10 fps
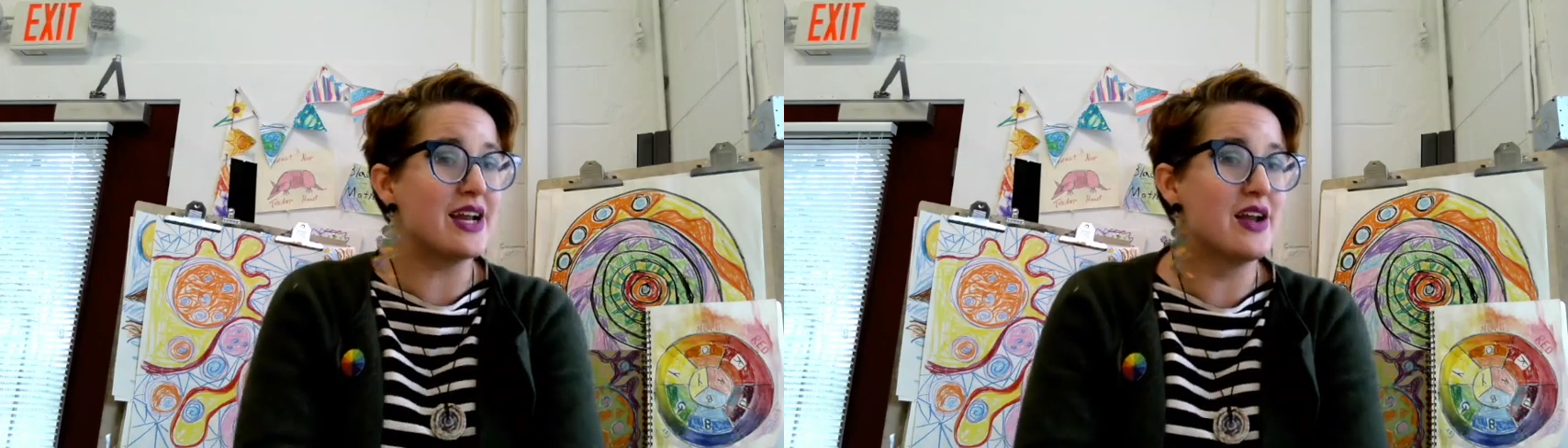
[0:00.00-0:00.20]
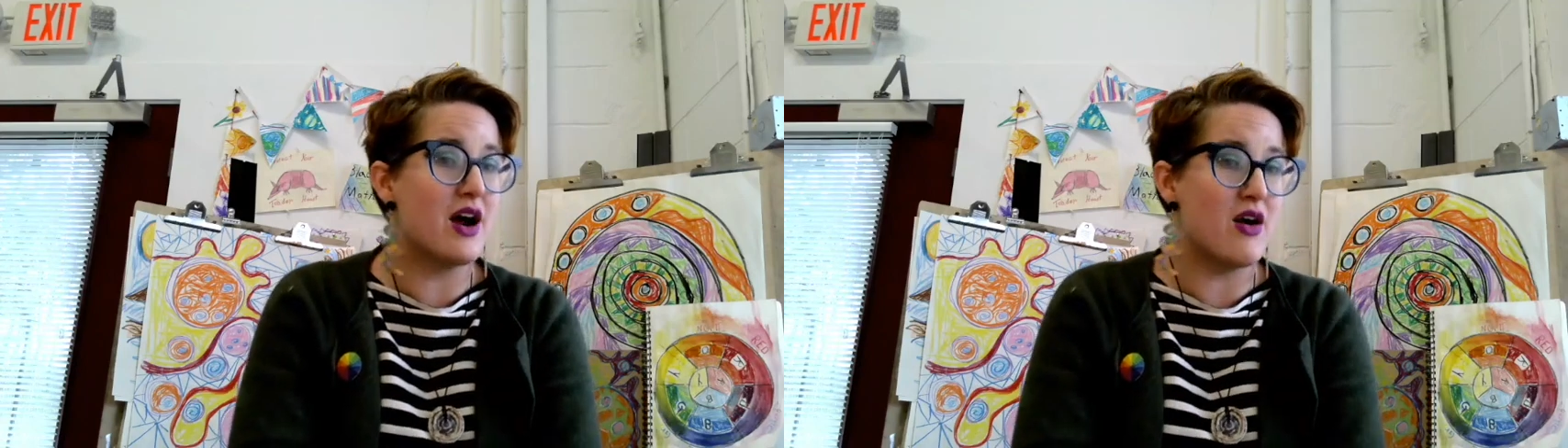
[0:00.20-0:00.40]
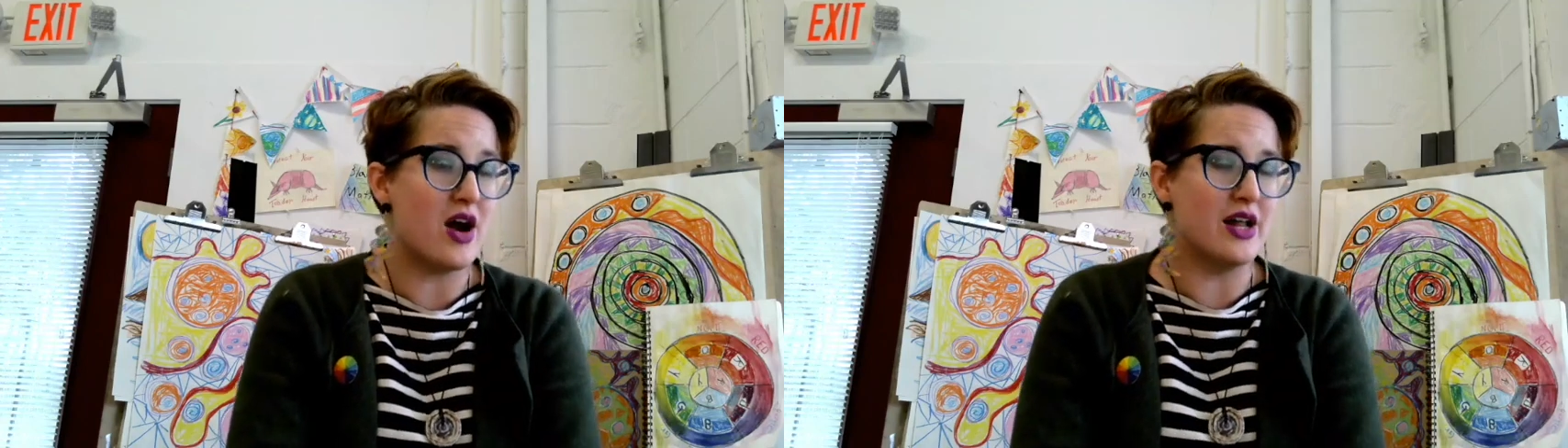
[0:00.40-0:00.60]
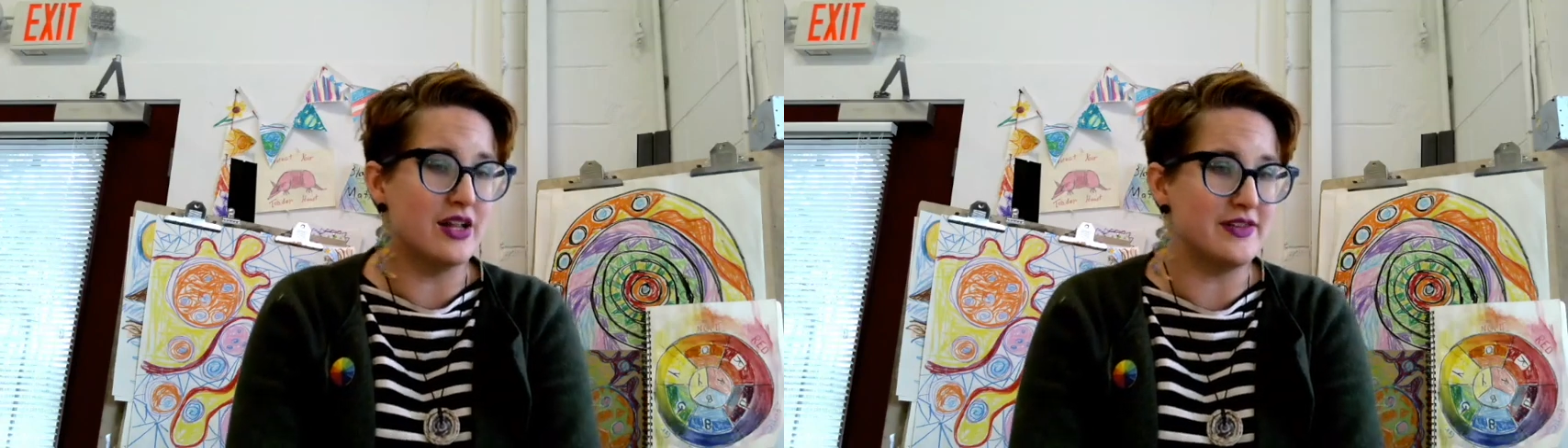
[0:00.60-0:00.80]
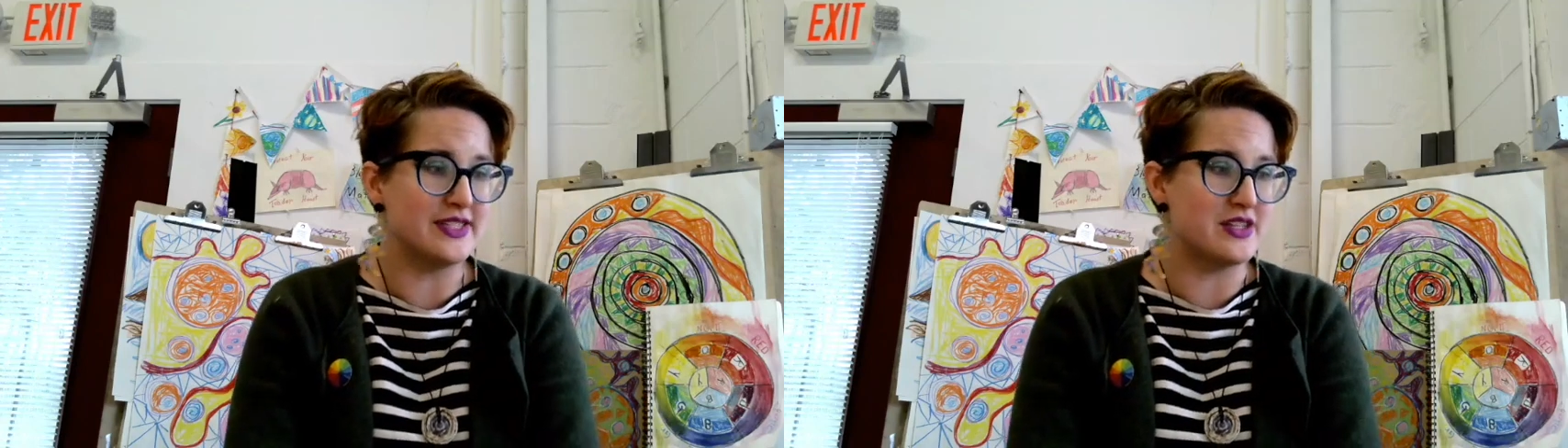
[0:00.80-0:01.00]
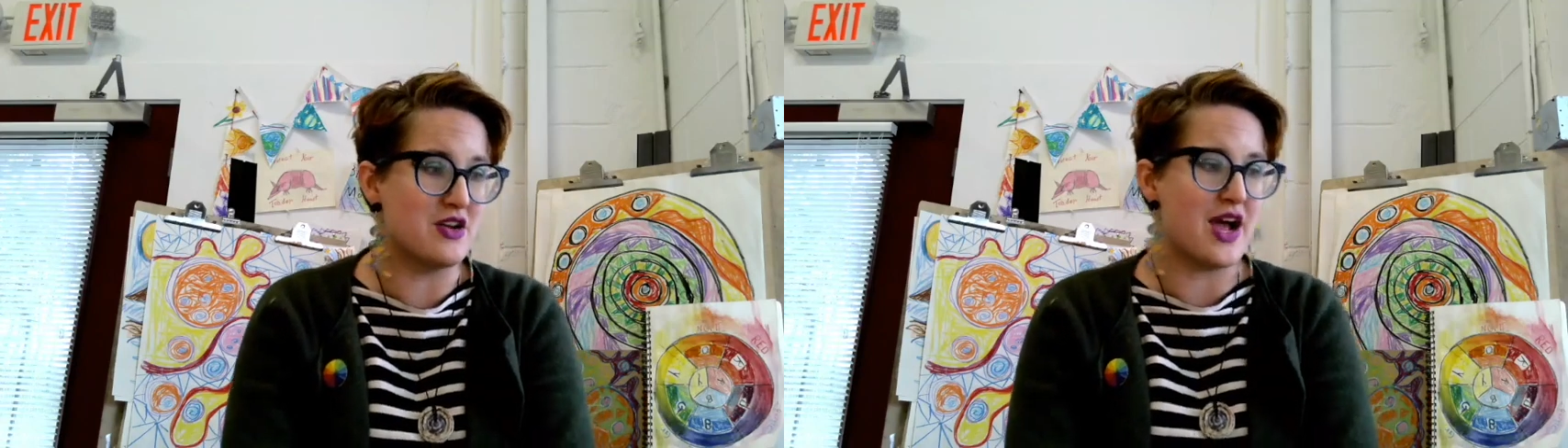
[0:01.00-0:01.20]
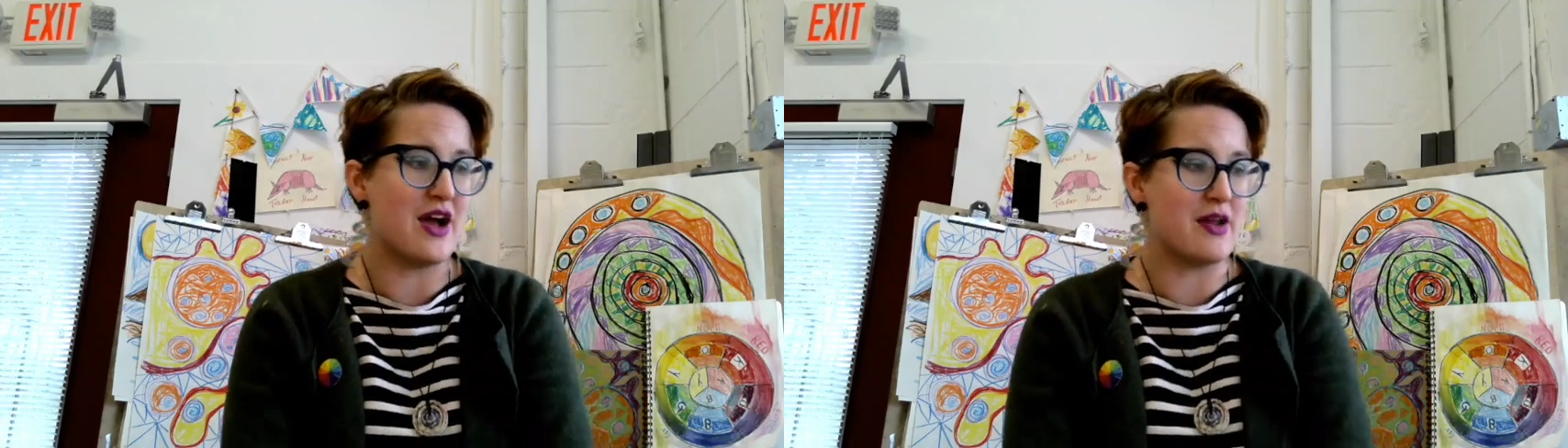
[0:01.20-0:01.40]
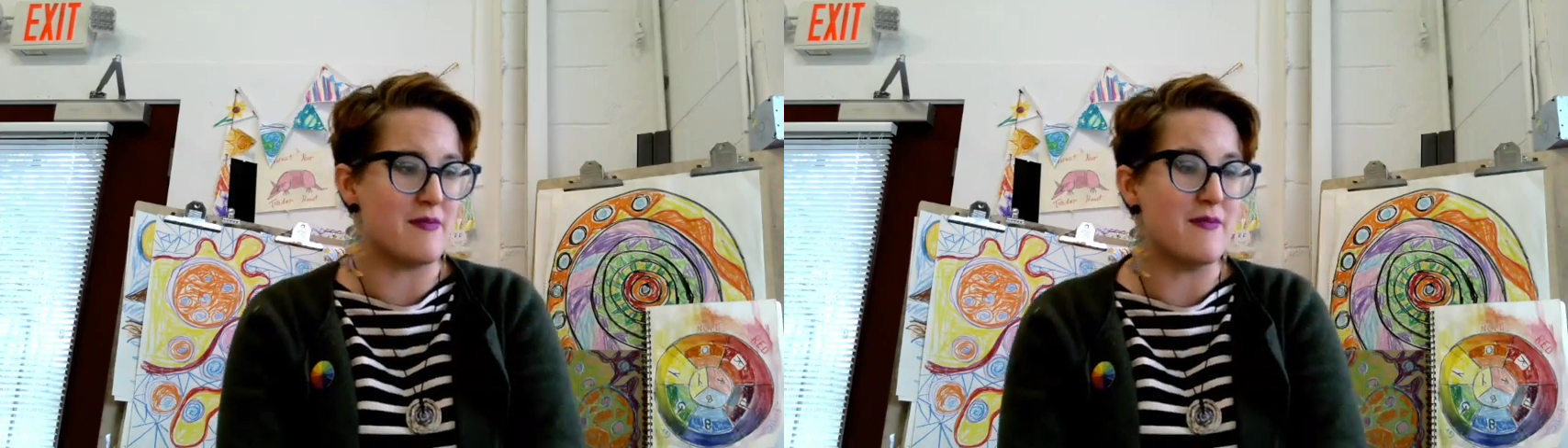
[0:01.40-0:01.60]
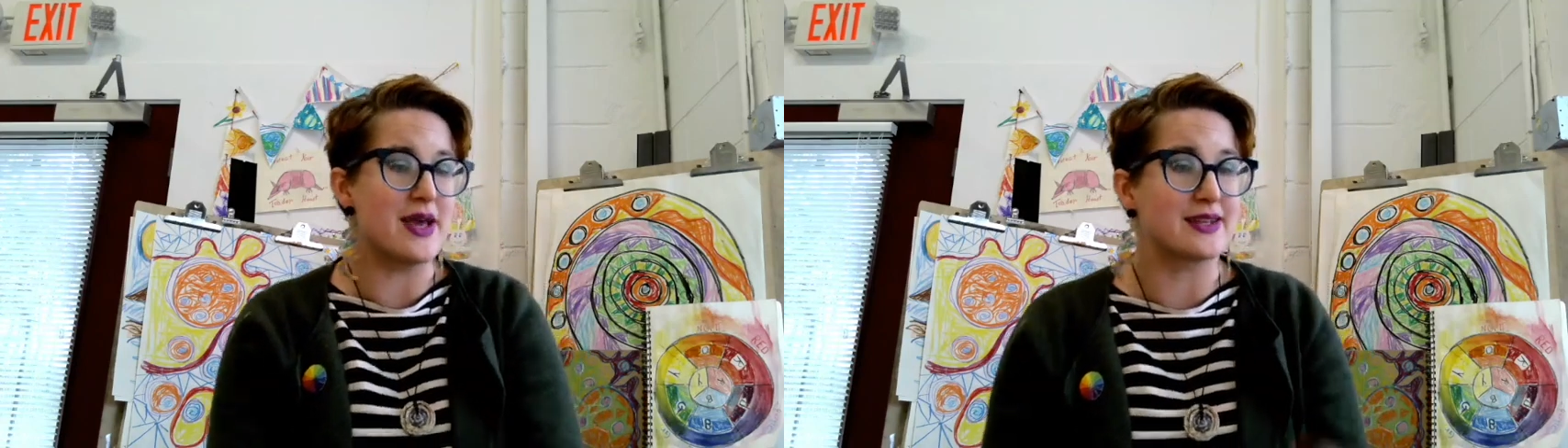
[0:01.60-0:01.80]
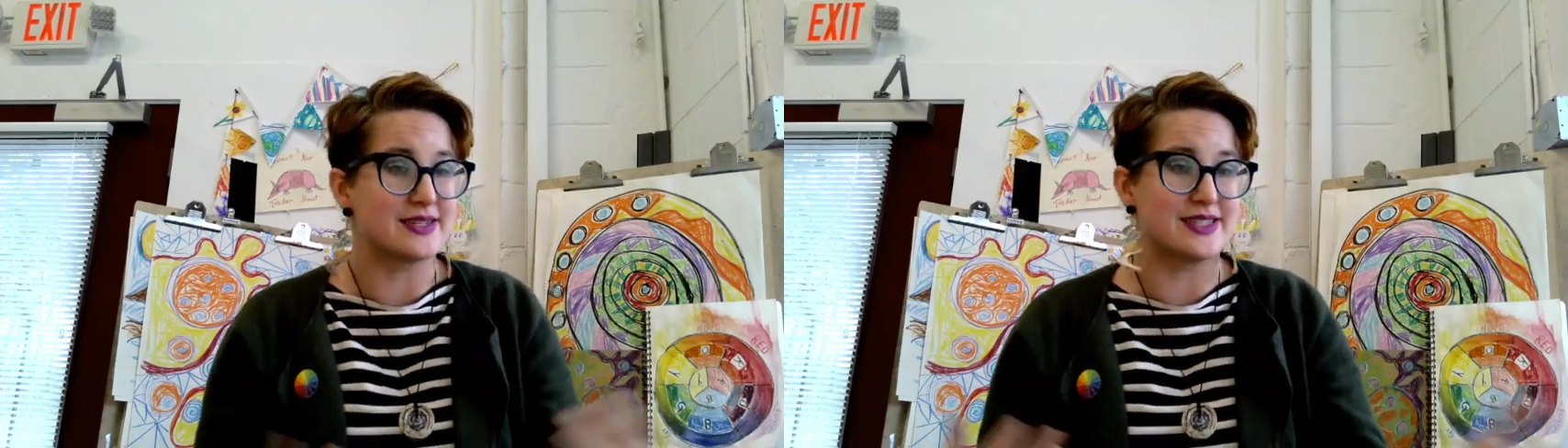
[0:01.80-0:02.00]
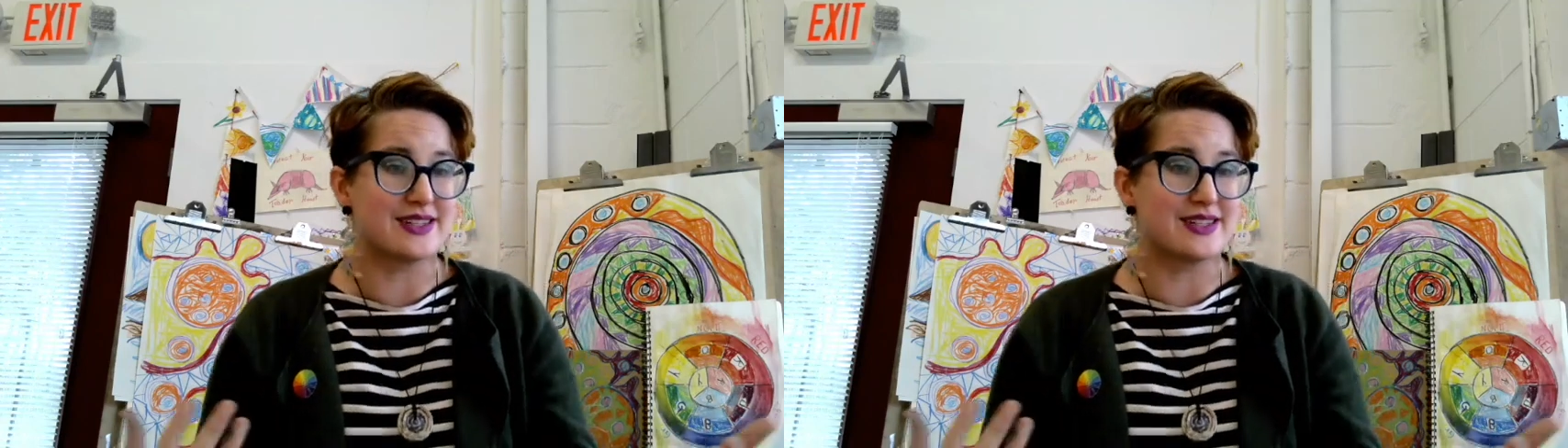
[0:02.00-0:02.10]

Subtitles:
all of us know how to mix the